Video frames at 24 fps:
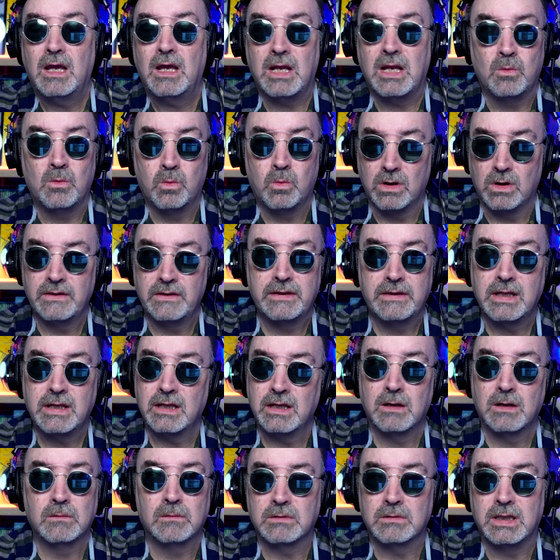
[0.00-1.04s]
and one
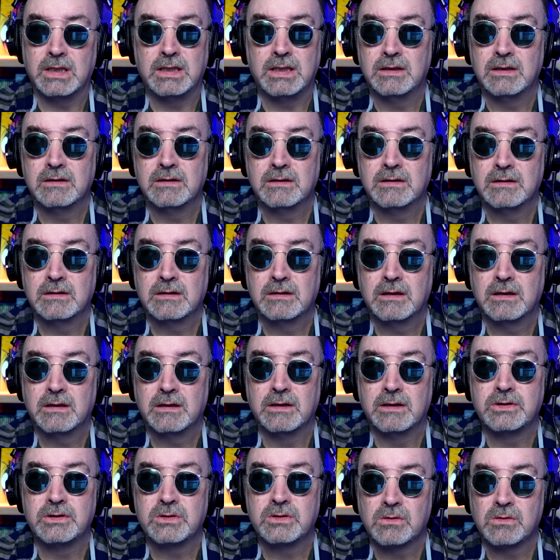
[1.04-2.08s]
thing only.
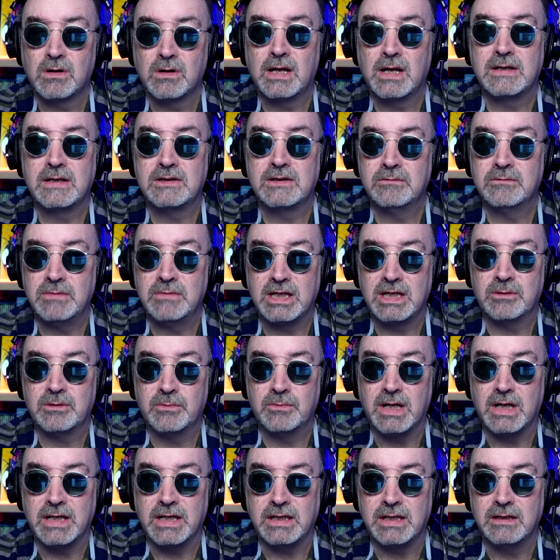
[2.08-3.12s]
They're trying to make
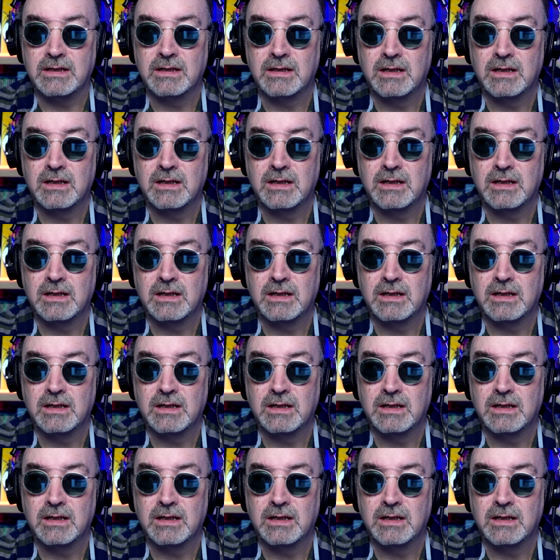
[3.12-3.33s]
money,